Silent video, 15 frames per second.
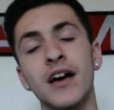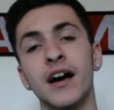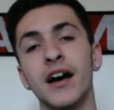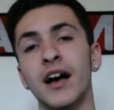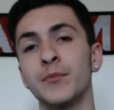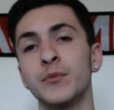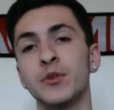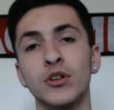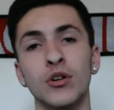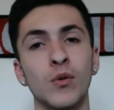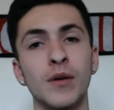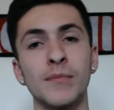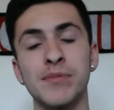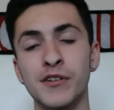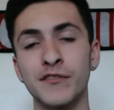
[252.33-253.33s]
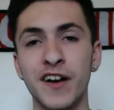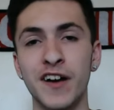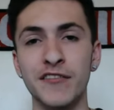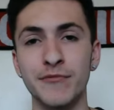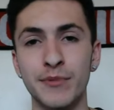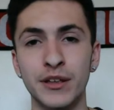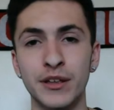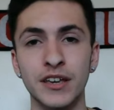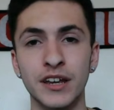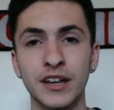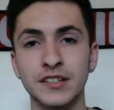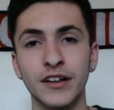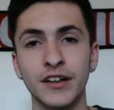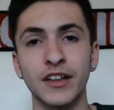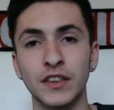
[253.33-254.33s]
1.5 million,
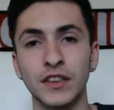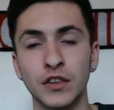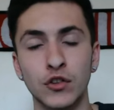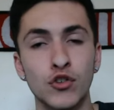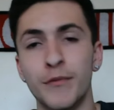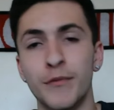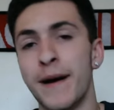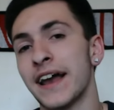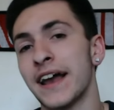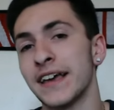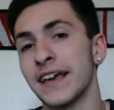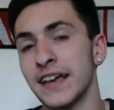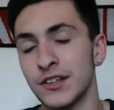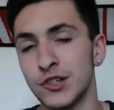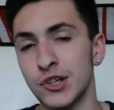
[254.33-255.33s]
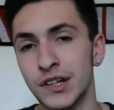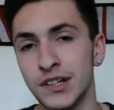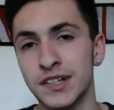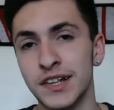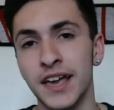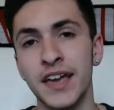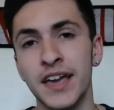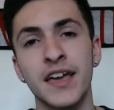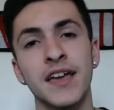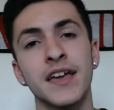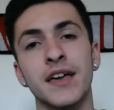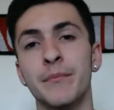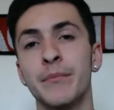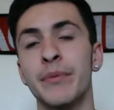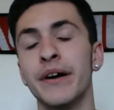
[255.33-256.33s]
it's not too bad, I guess you could say.
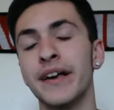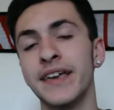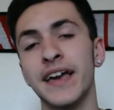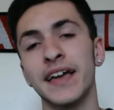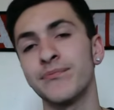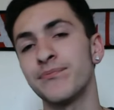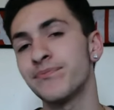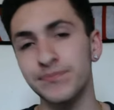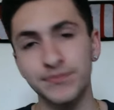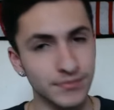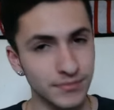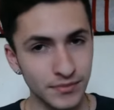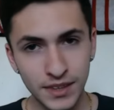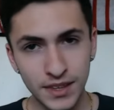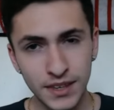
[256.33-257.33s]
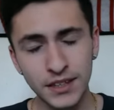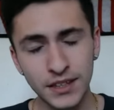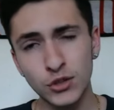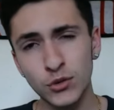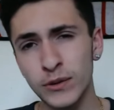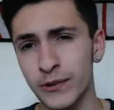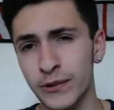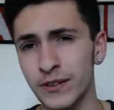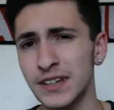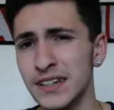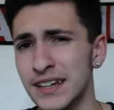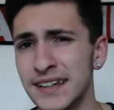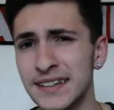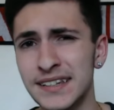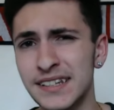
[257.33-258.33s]
But again, do we really
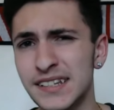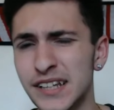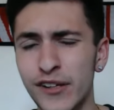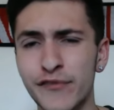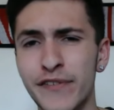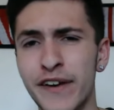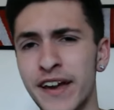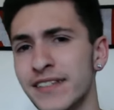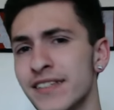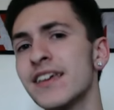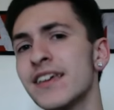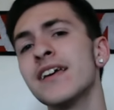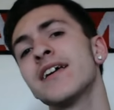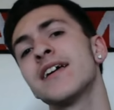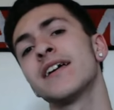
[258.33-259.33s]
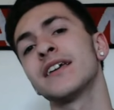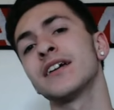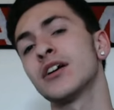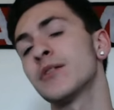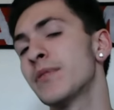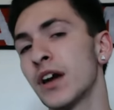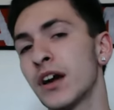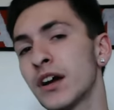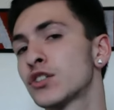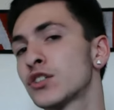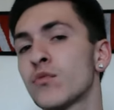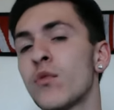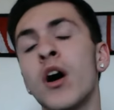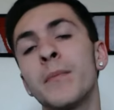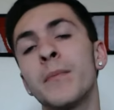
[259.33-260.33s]
need to sell Verdi? He could be a good
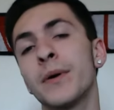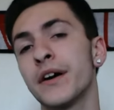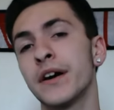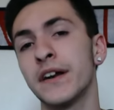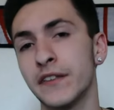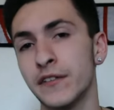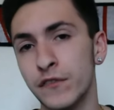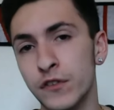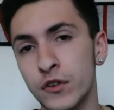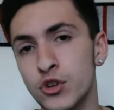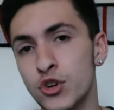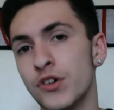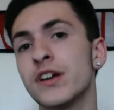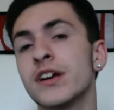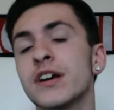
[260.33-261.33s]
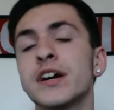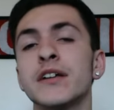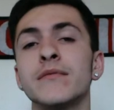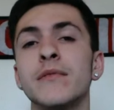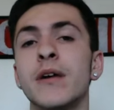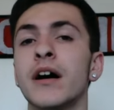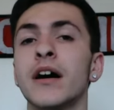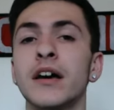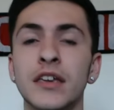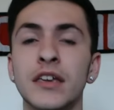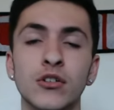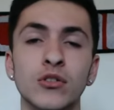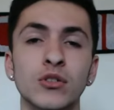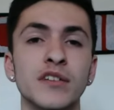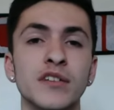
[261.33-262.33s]
squad player in the future. He could,
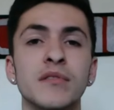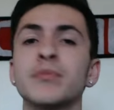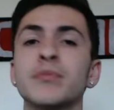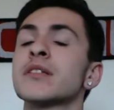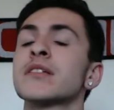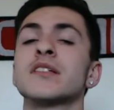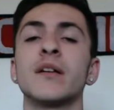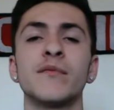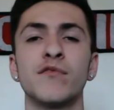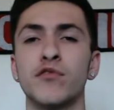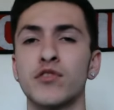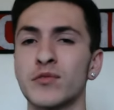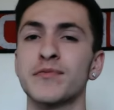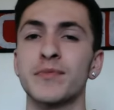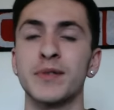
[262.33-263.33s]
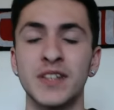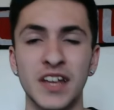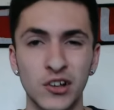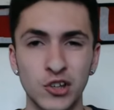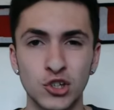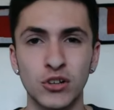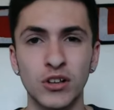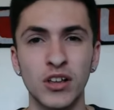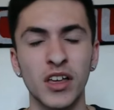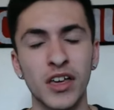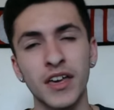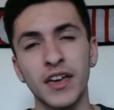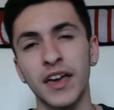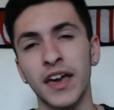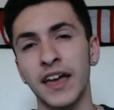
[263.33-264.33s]
live up to some form of potential.
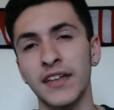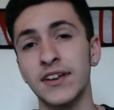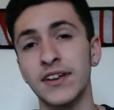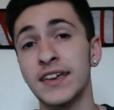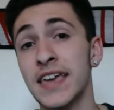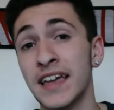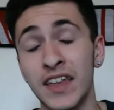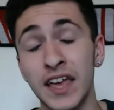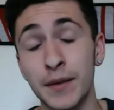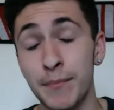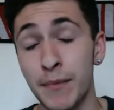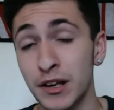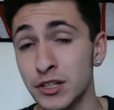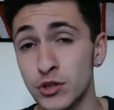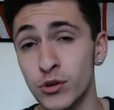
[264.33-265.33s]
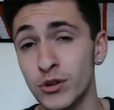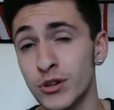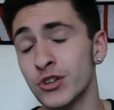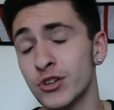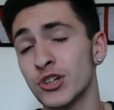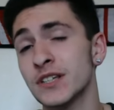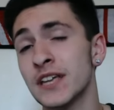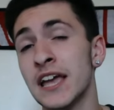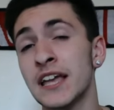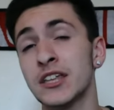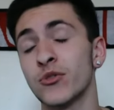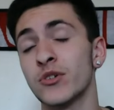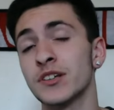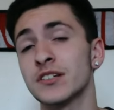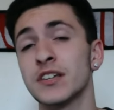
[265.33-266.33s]
And again, like Mastor, you could just take the
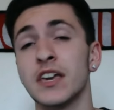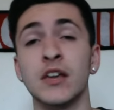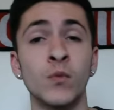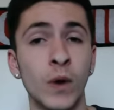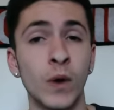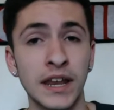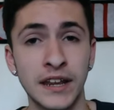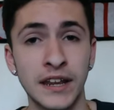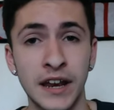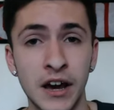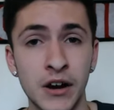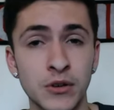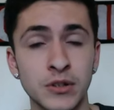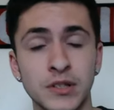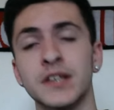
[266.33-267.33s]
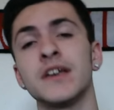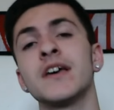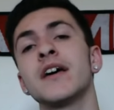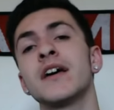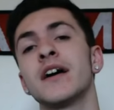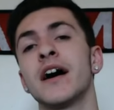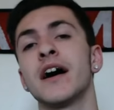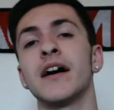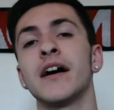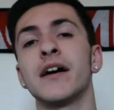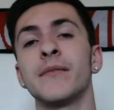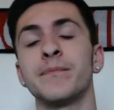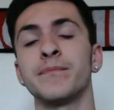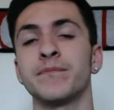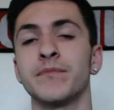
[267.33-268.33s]
risk and wait it out.
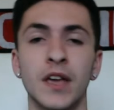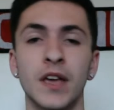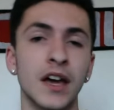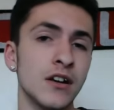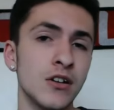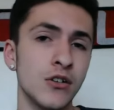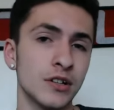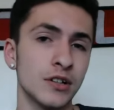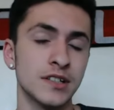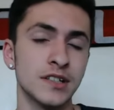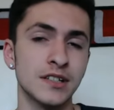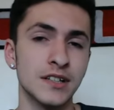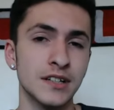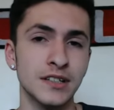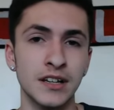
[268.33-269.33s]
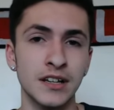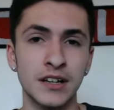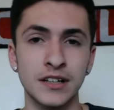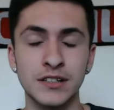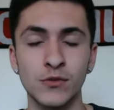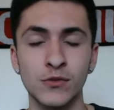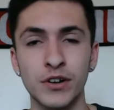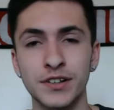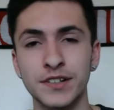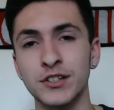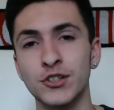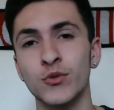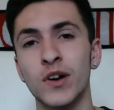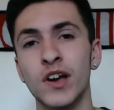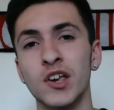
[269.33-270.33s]
I don't know. It's a weird
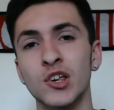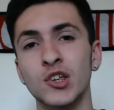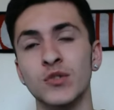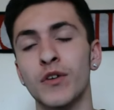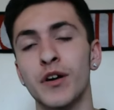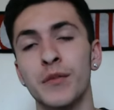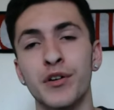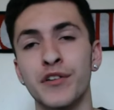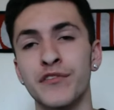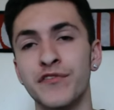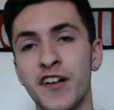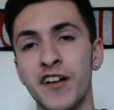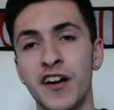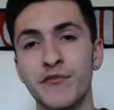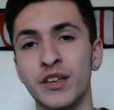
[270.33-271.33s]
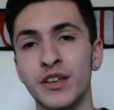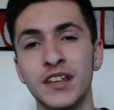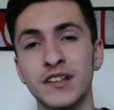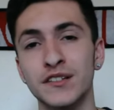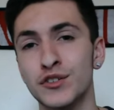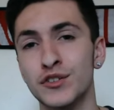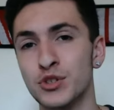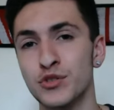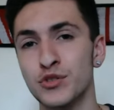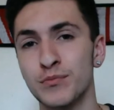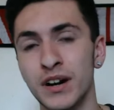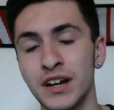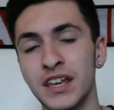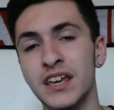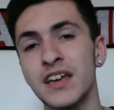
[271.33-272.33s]
situation. 1.5 million isn't too much
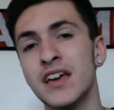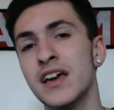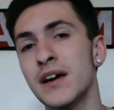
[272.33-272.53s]
money.